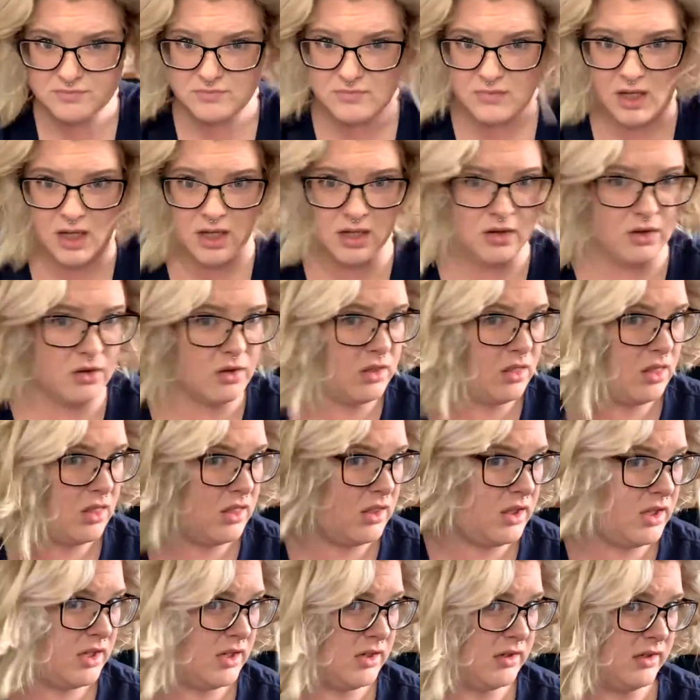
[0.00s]
and you can see
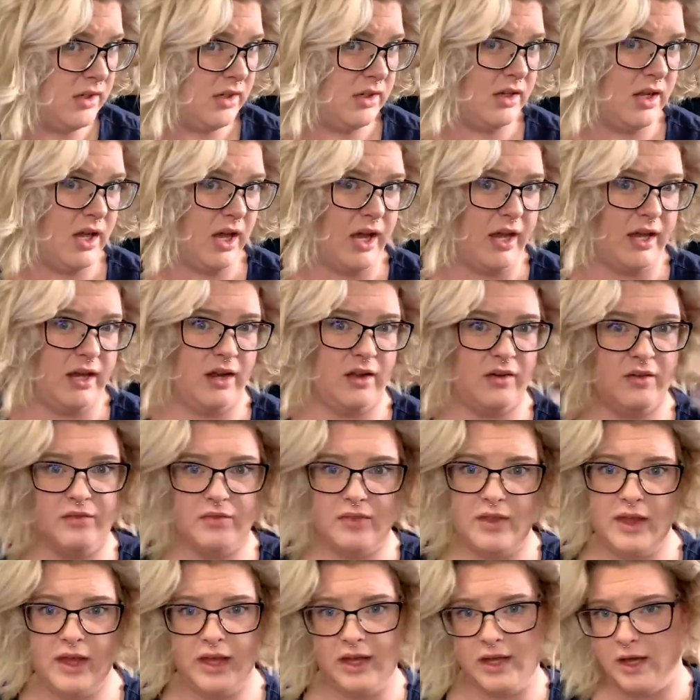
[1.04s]
it did kind of
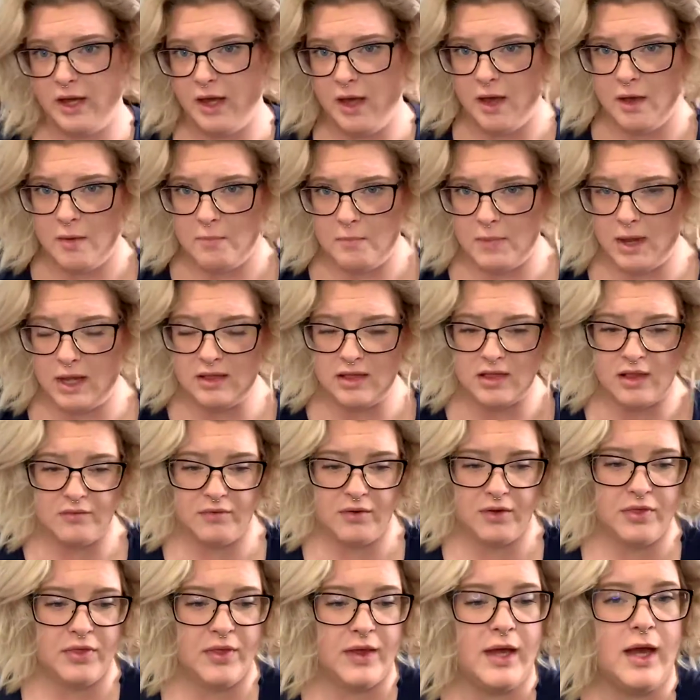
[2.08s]
like mess
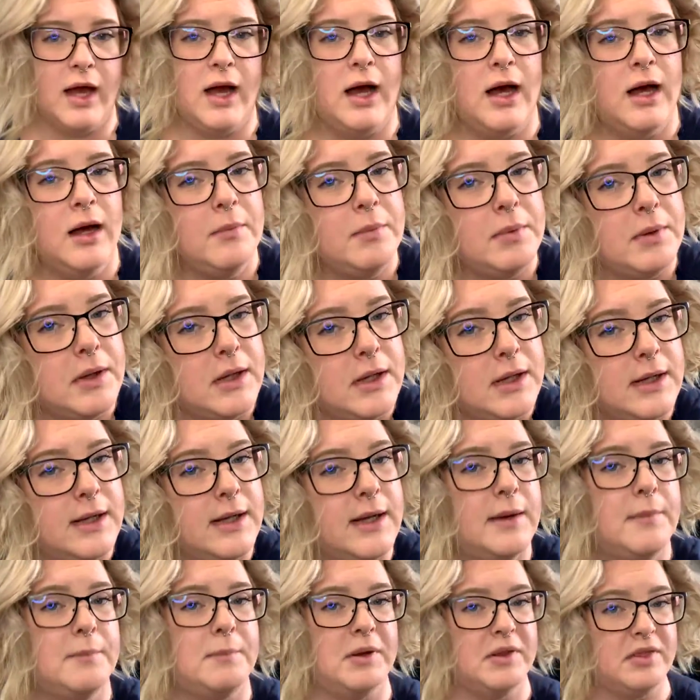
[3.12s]
everything up.
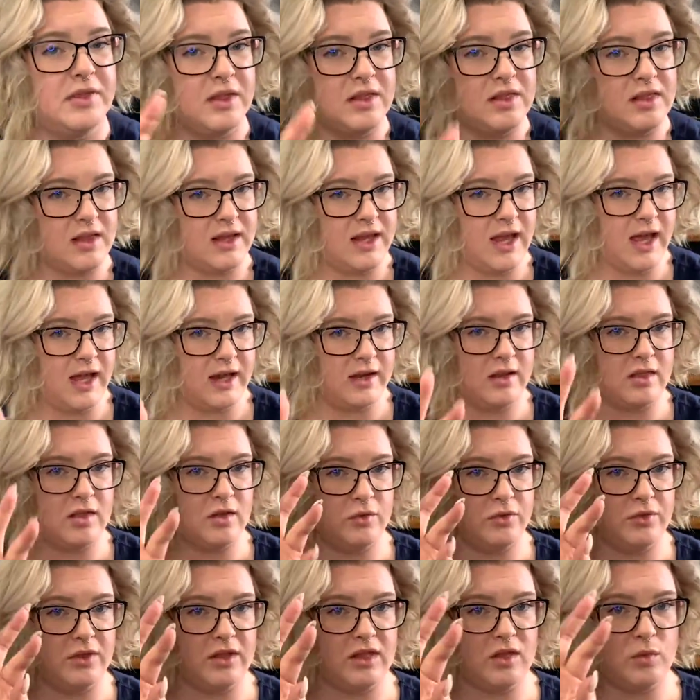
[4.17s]
But this again, so
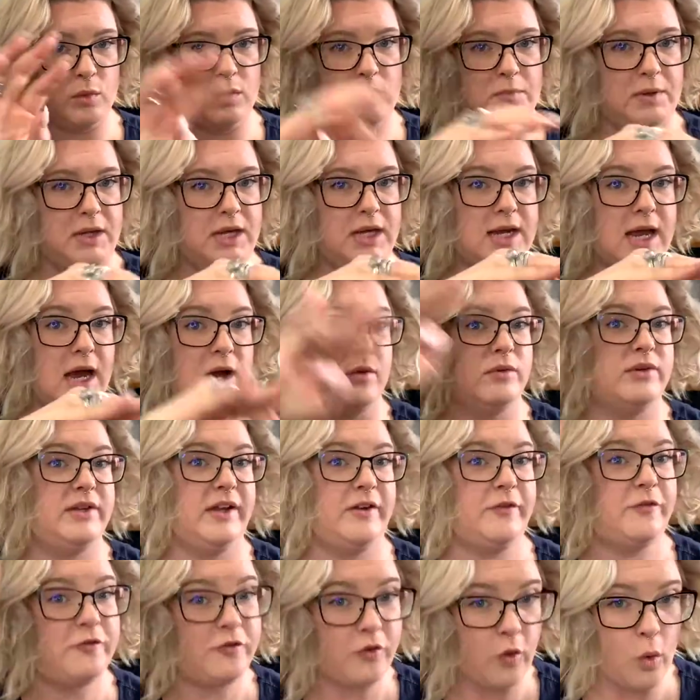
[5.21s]
this would be now day
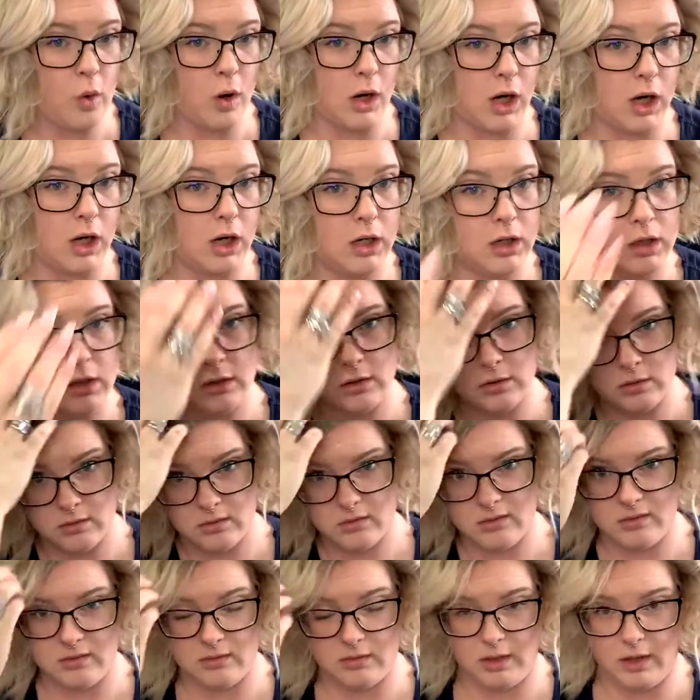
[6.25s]
4,
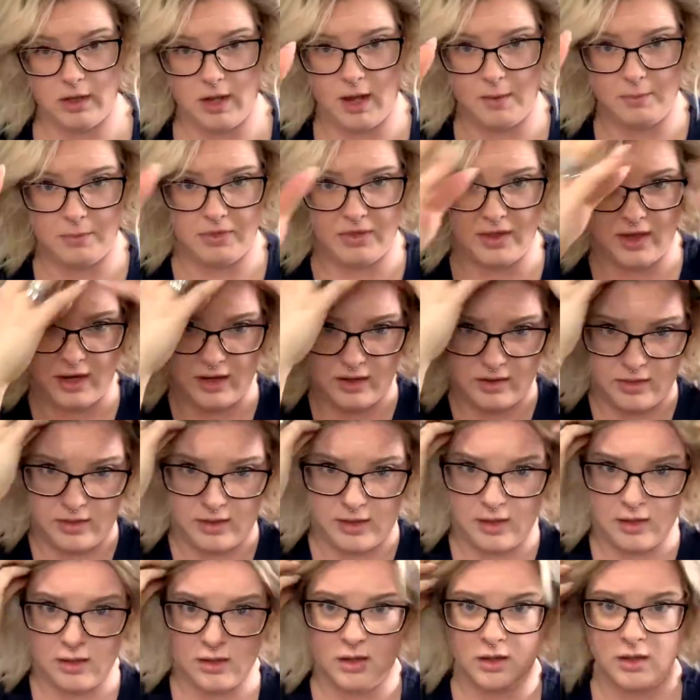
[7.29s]

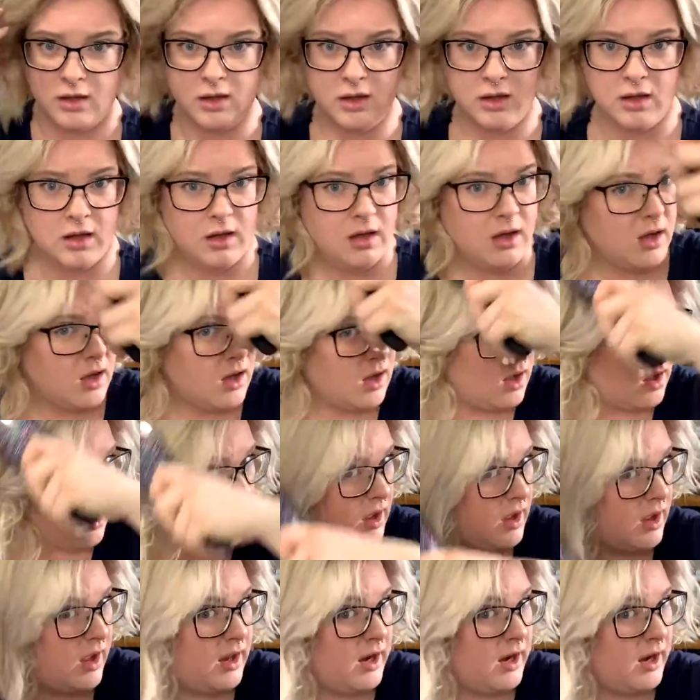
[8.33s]
hypothetically. And